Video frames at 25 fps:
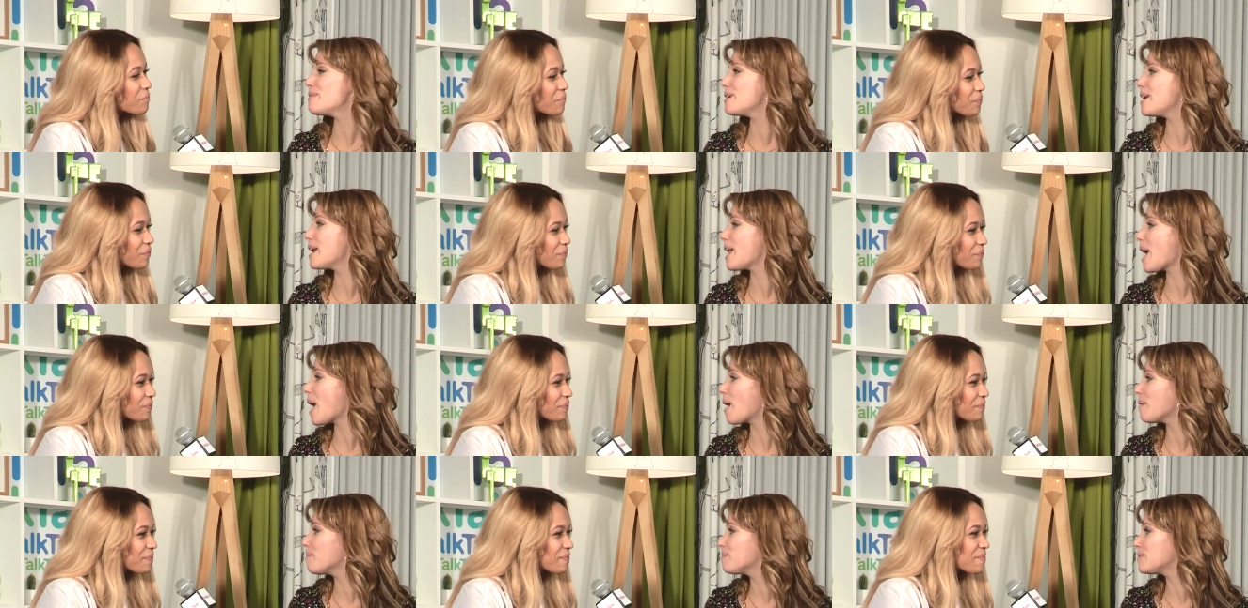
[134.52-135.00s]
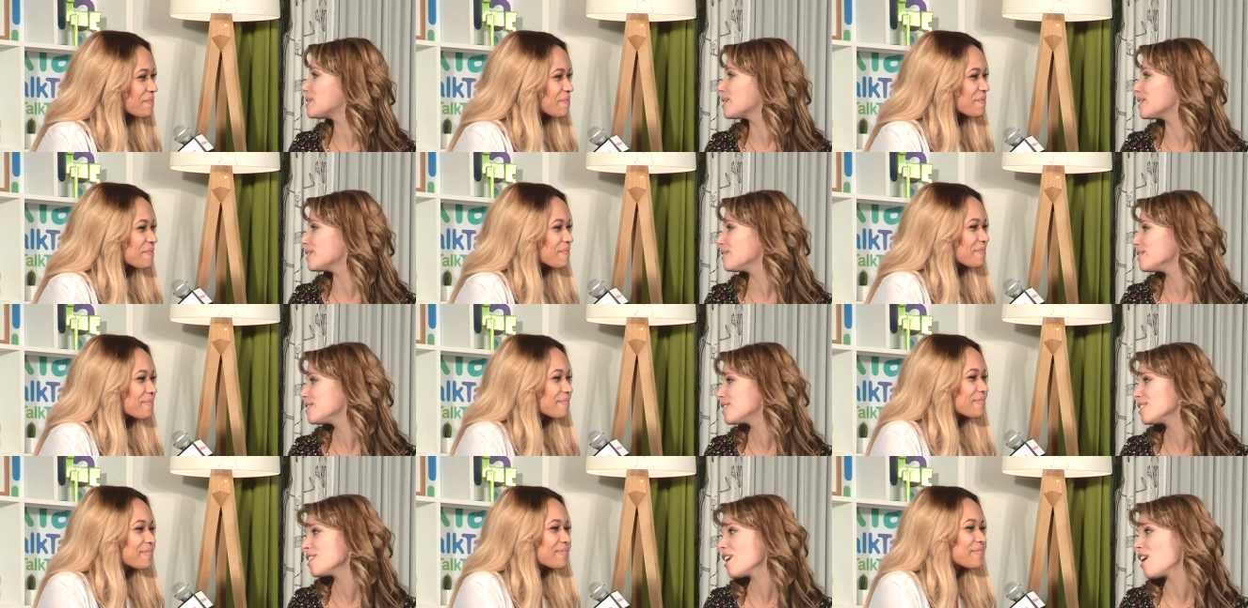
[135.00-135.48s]
Speaker 1: been an
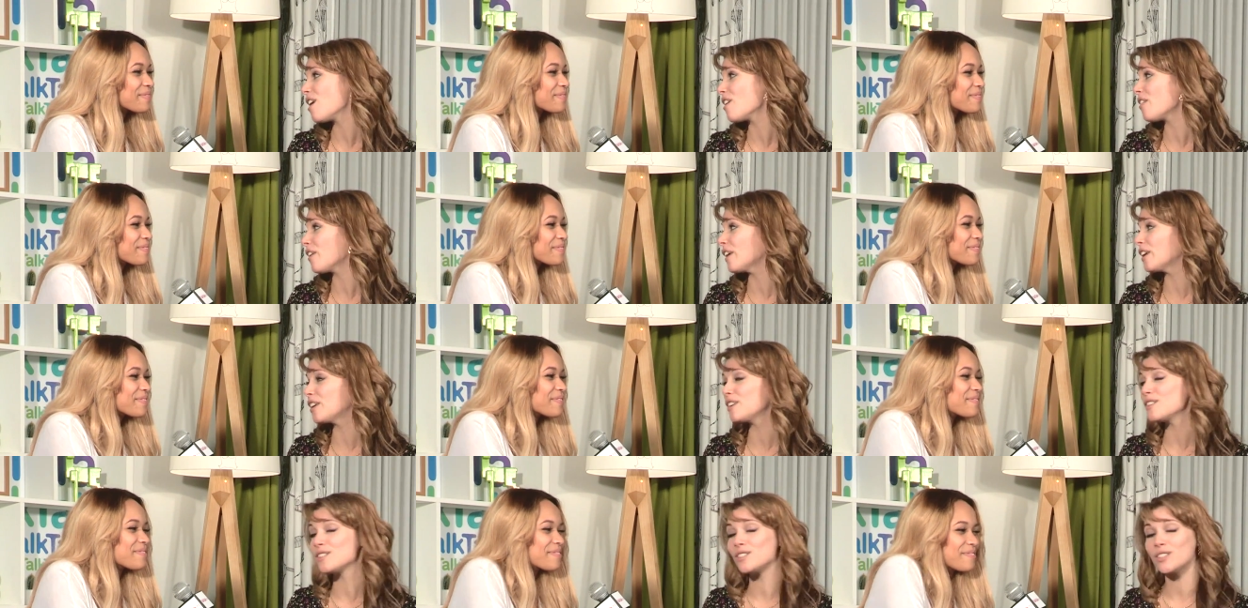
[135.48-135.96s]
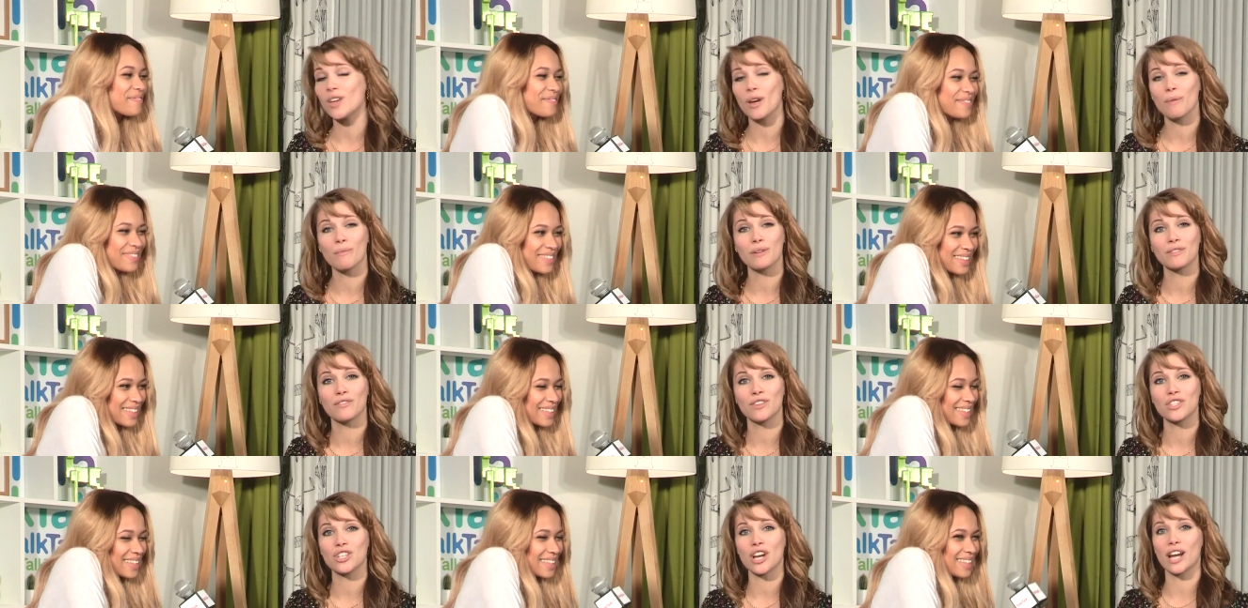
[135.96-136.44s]
absolute star. Thank you
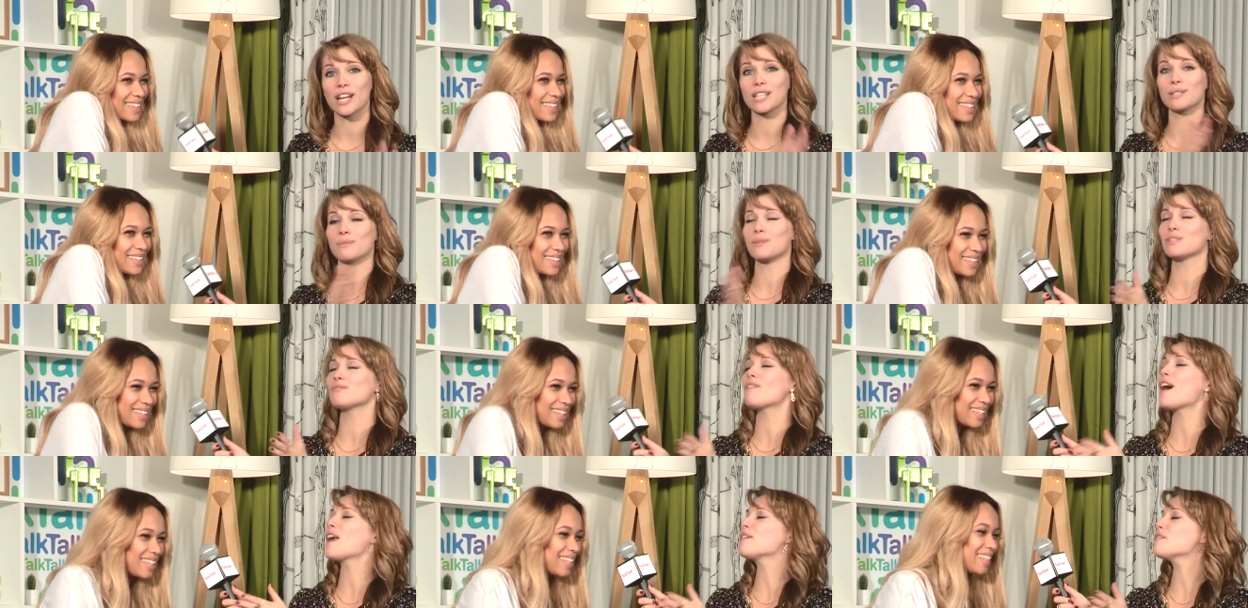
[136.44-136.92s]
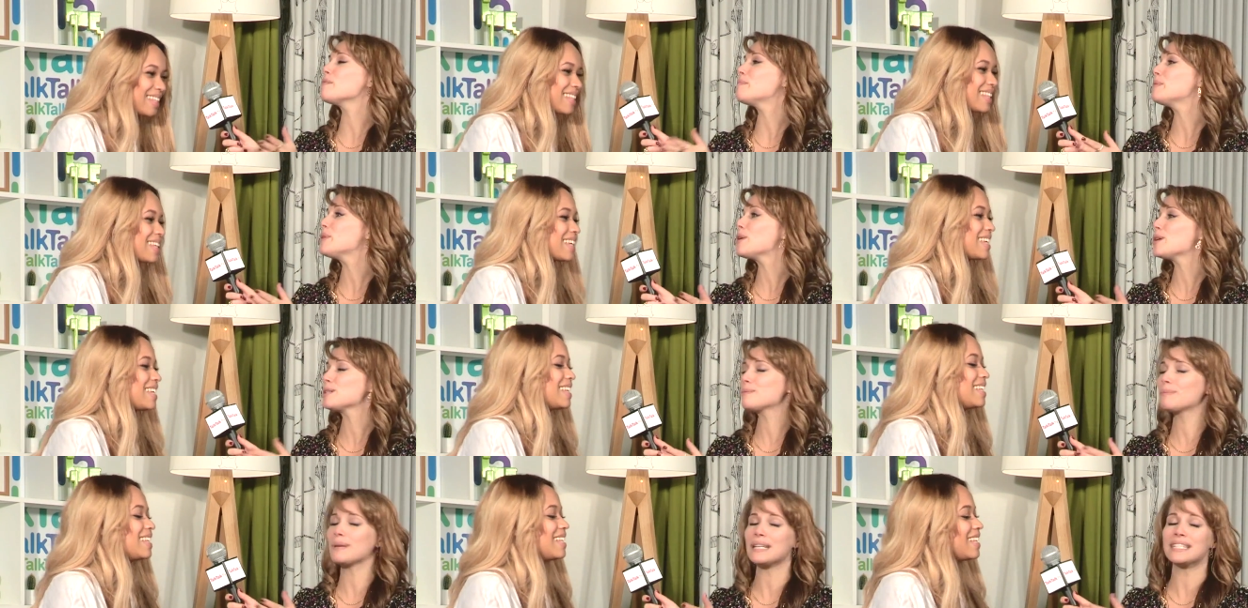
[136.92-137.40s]
so much for chatting to us. Round
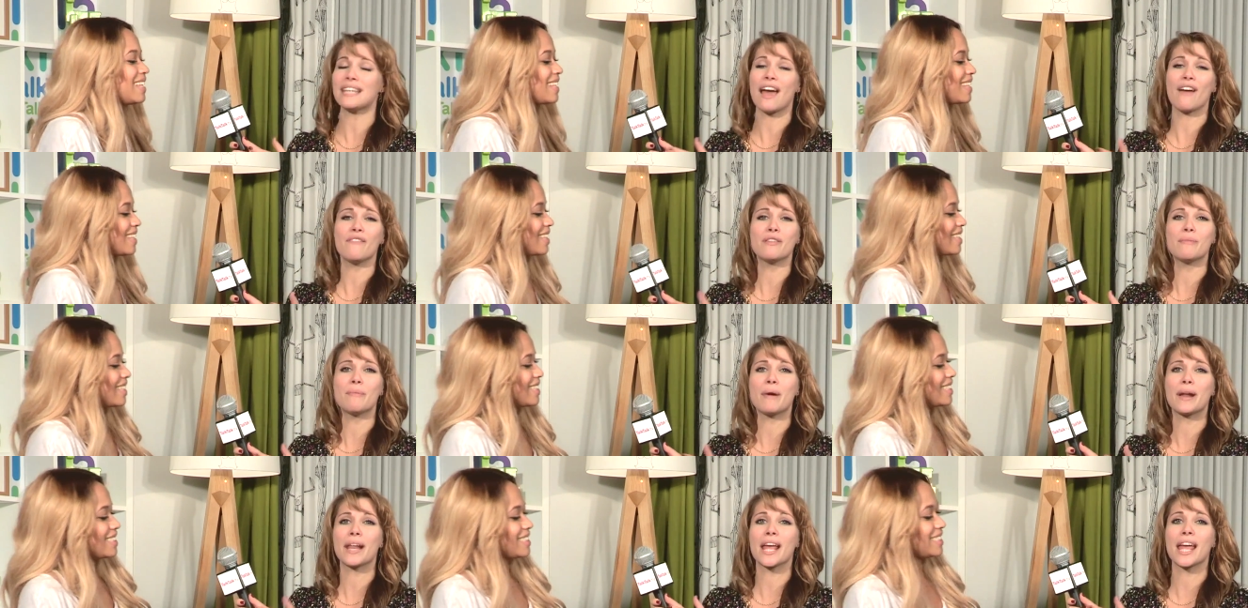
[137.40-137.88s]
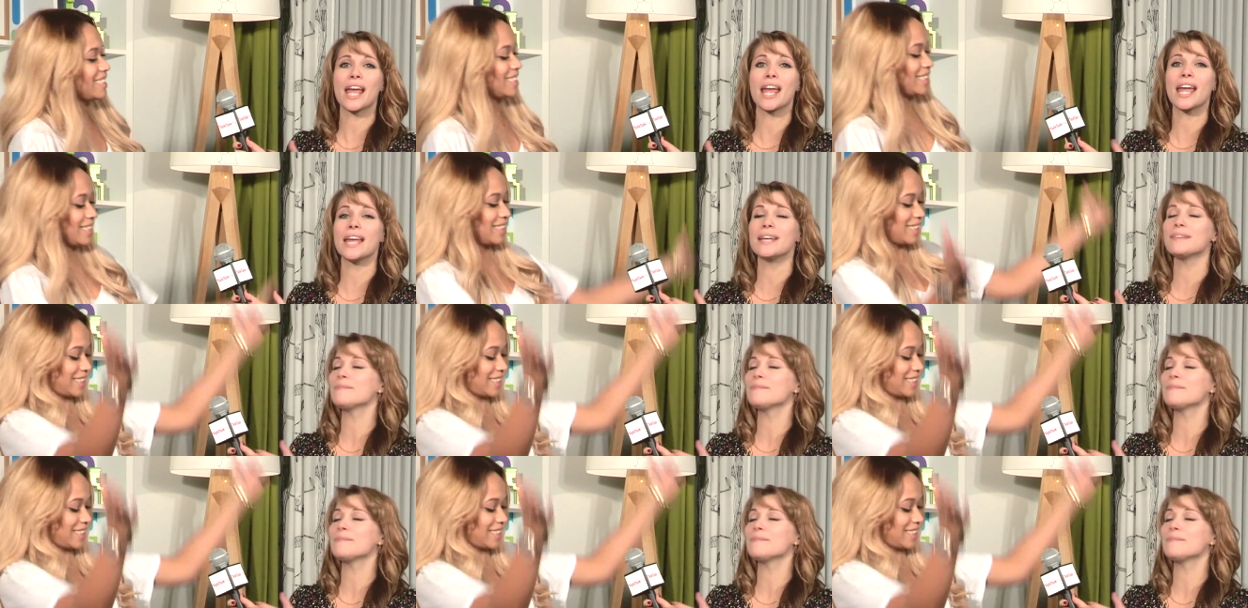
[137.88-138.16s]
of applause, please, everybody.